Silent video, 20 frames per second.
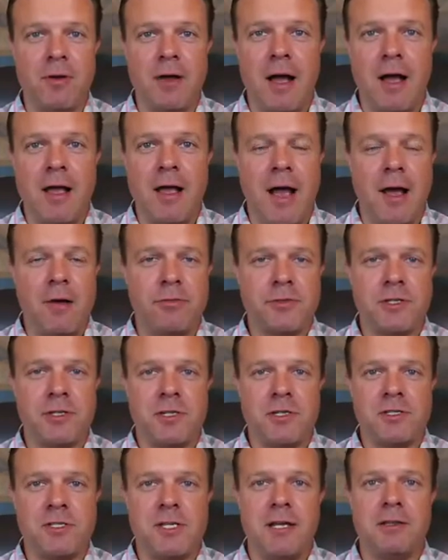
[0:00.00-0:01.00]
I was going
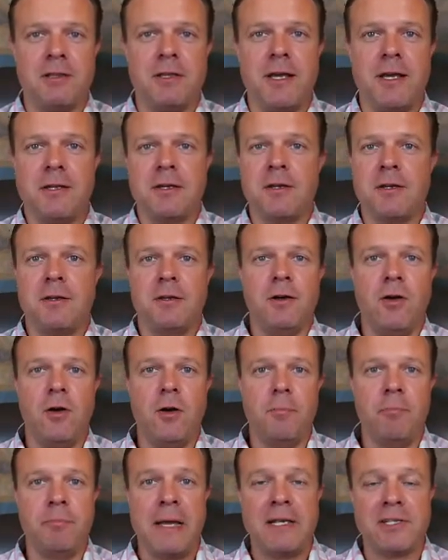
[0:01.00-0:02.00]
to say, like,
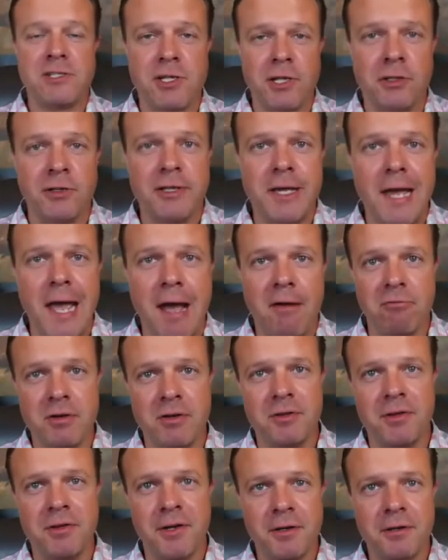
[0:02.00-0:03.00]
basically
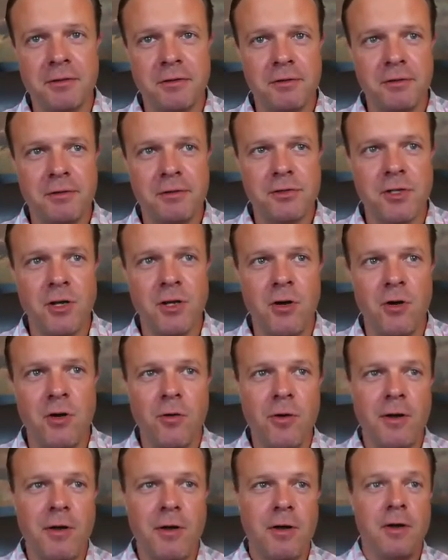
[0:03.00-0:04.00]
everything.
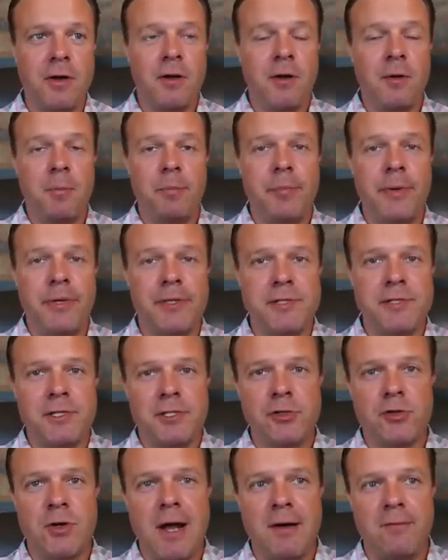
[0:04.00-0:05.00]
So
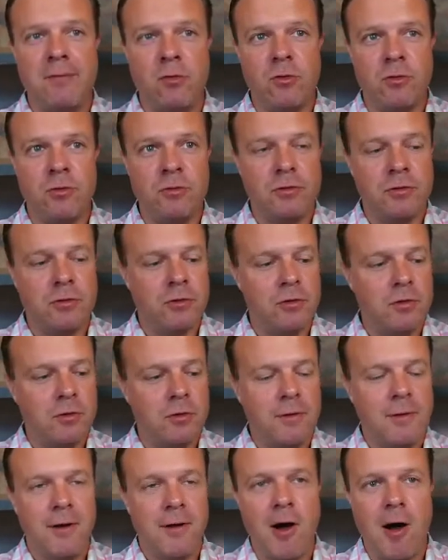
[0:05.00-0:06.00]
business travel,
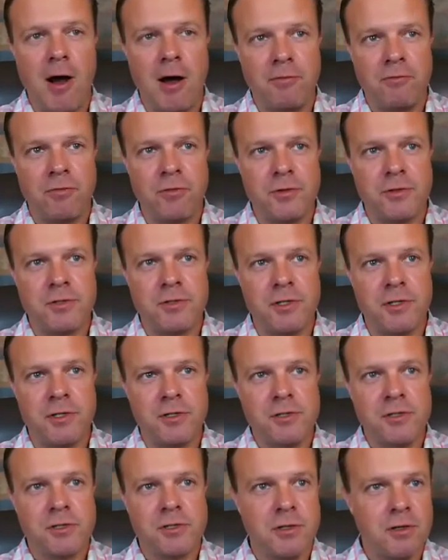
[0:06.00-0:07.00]

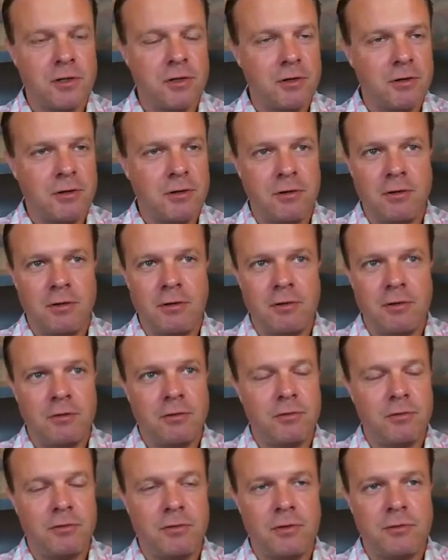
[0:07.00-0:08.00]
conferences,
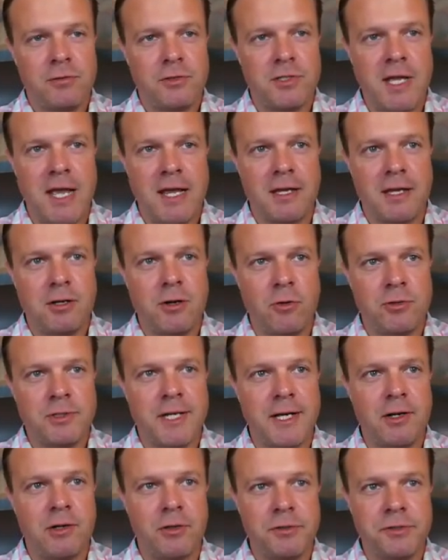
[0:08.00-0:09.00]
staying in
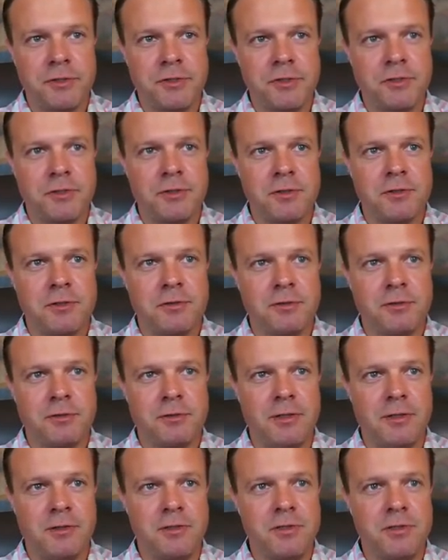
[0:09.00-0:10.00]
hotels and,